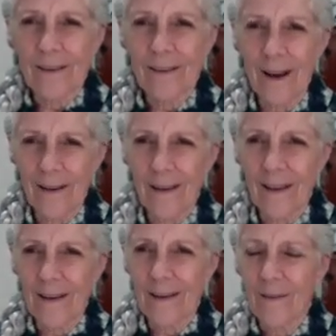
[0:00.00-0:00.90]

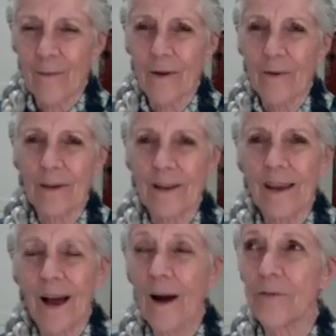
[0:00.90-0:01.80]
nage, we really
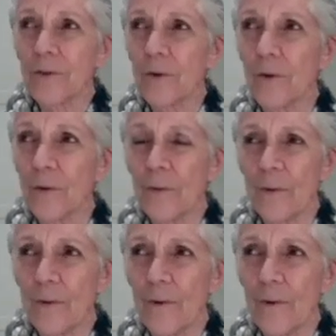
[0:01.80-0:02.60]
have to